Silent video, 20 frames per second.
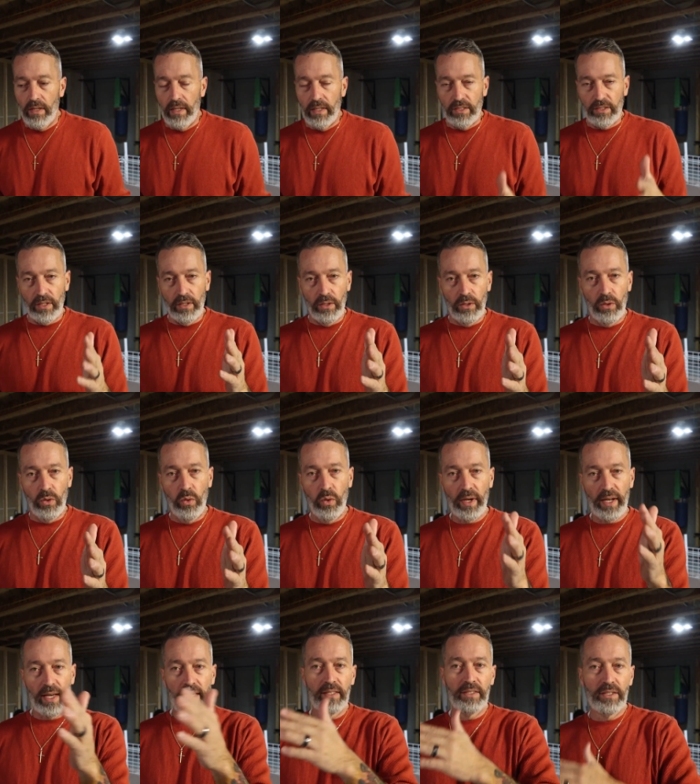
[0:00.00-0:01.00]
So
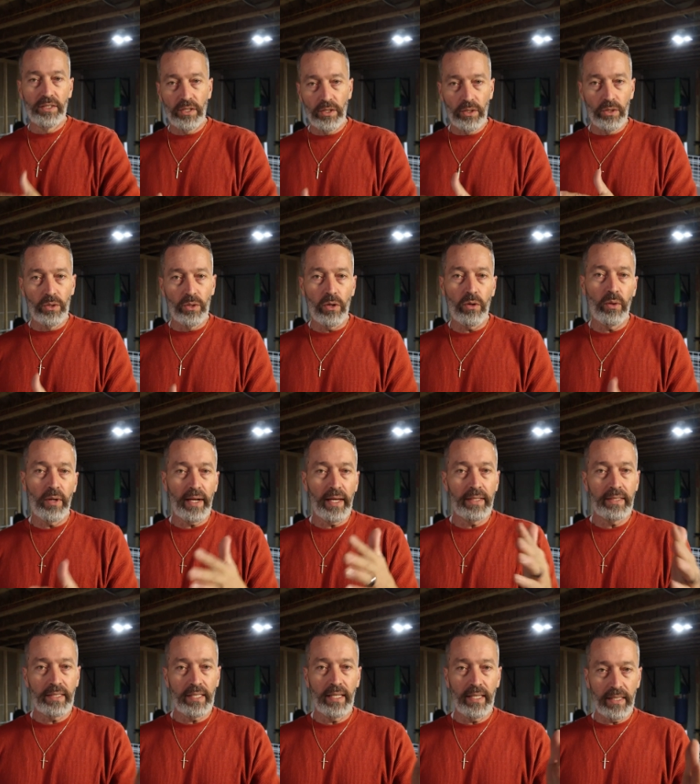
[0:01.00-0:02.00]
what I do, or what I
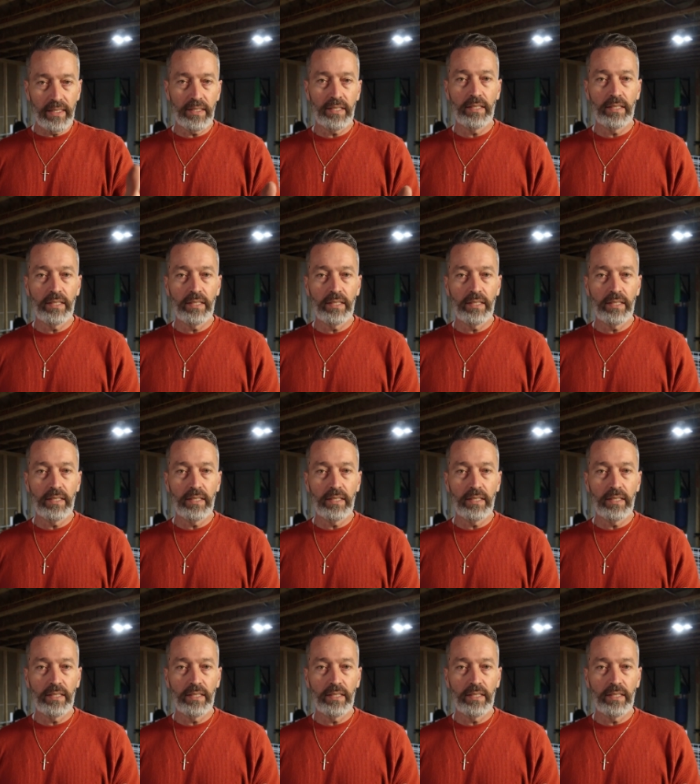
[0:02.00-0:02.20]
tend